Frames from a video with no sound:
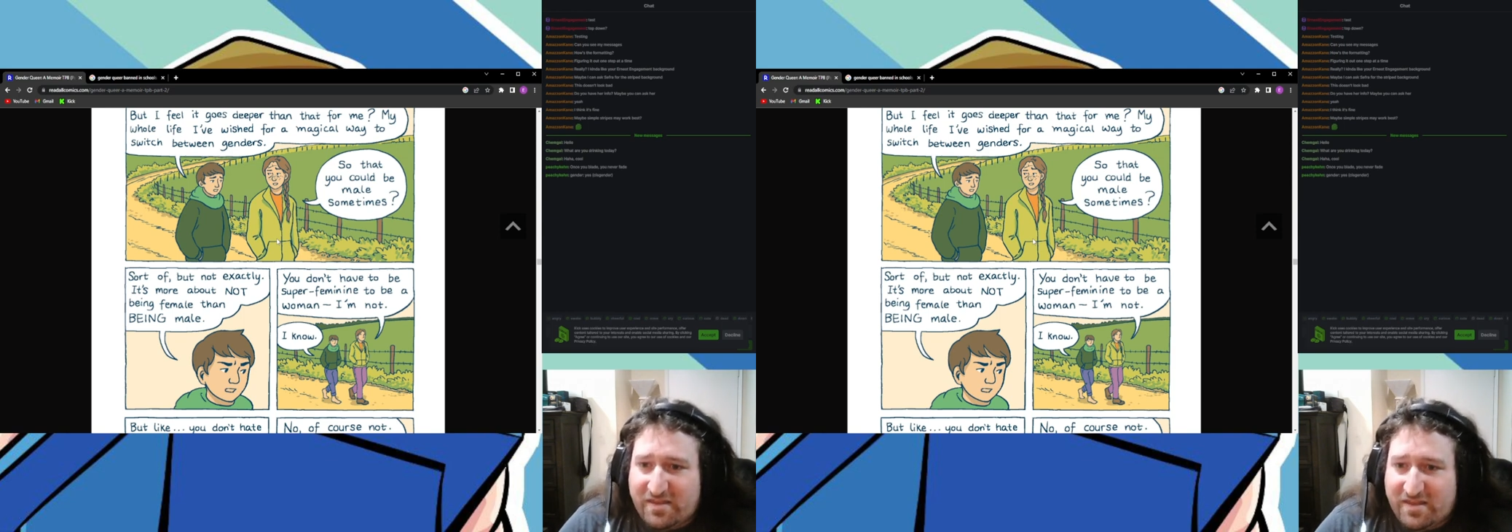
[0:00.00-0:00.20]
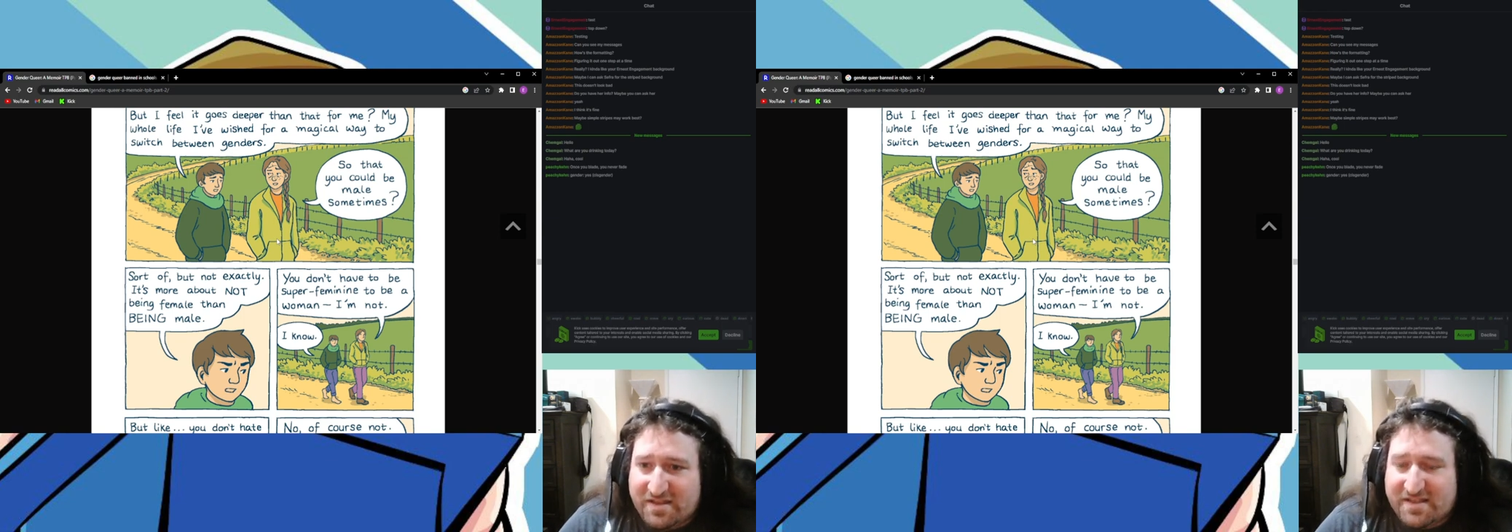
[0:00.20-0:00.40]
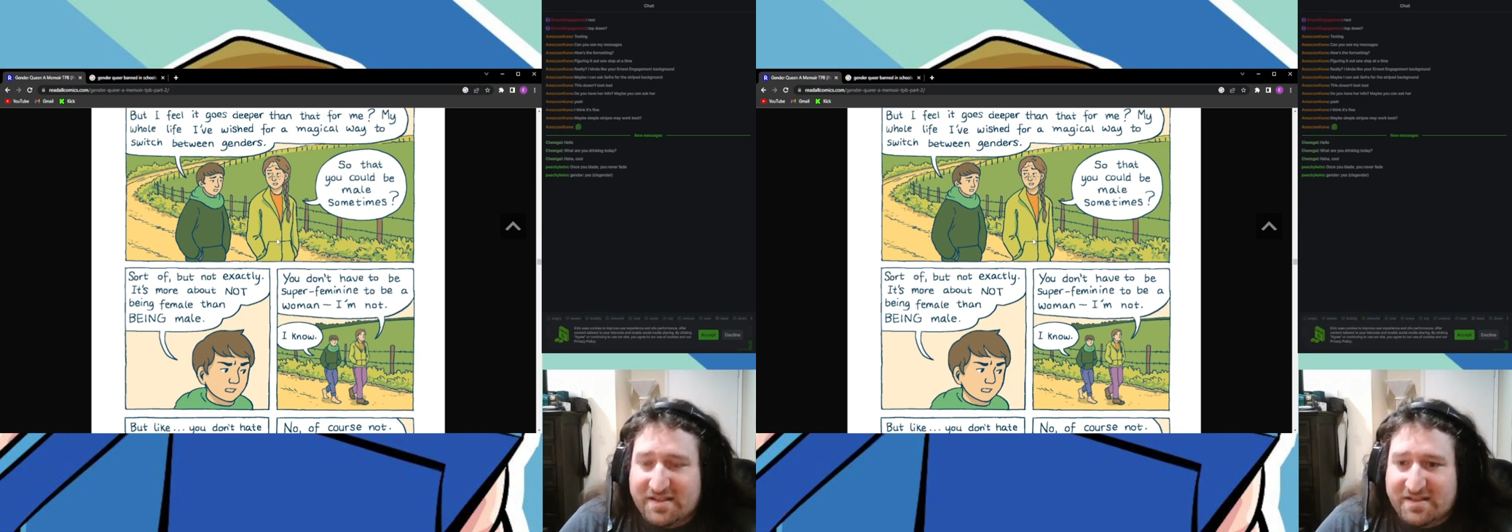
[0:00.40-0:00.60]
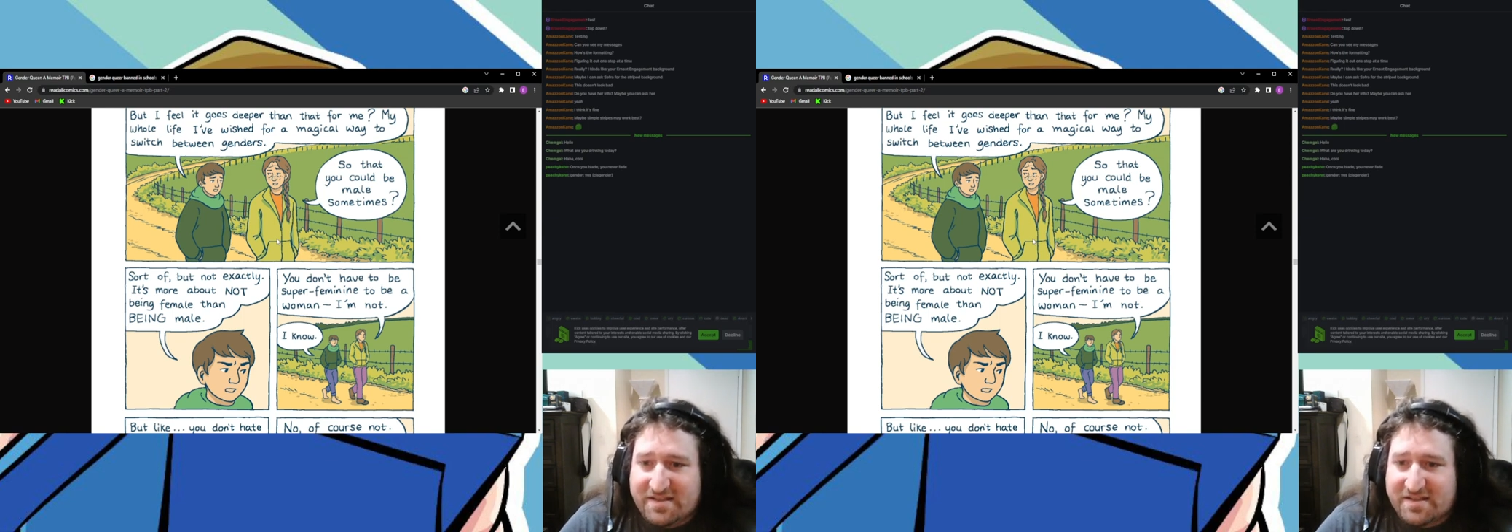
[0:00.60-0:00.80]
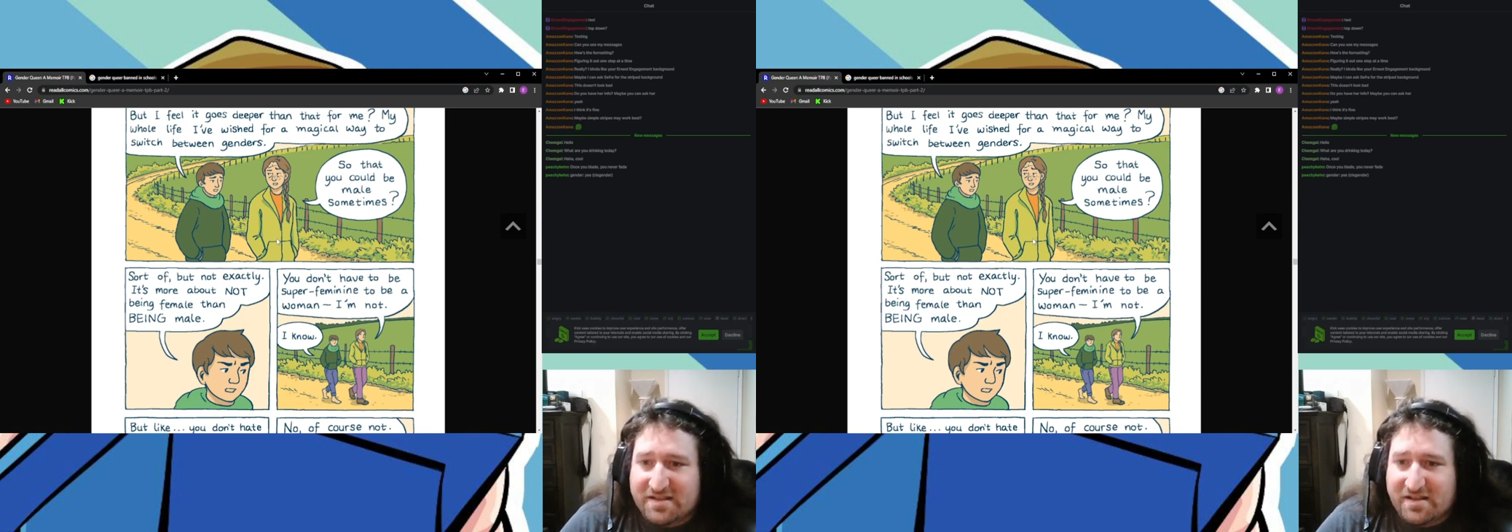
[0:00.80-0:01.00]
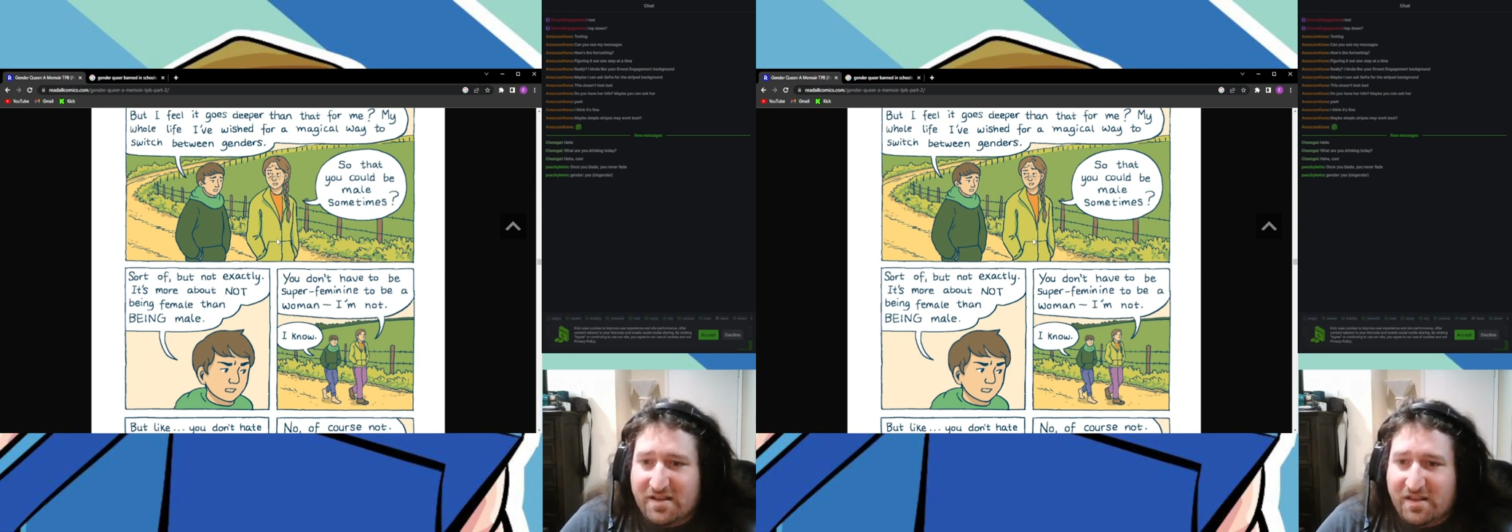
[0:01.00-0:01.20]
this is